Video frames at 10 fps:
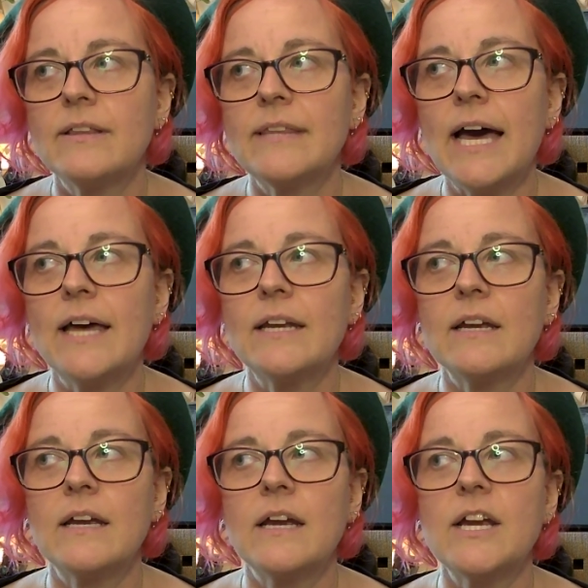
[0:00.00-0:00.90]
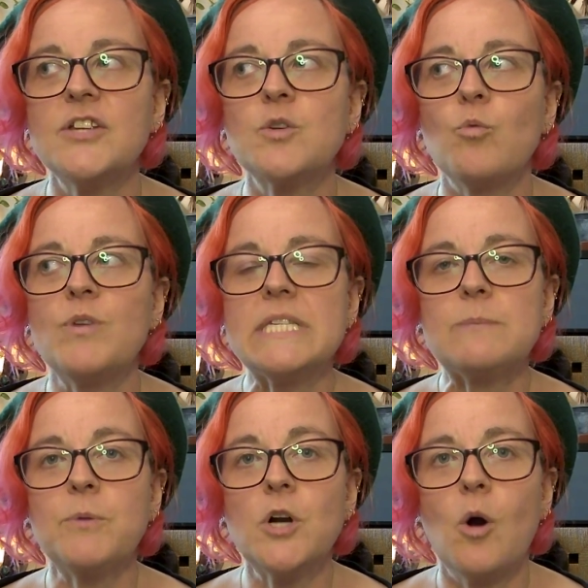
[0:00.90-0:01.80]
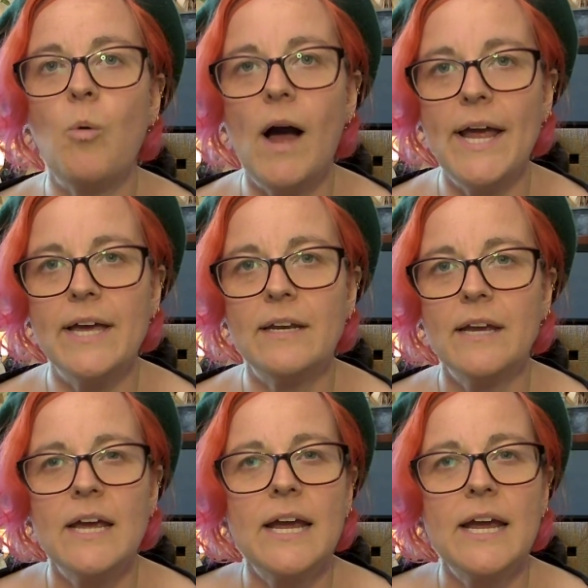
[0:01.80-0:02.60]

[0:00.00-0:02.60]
that is whisper quiet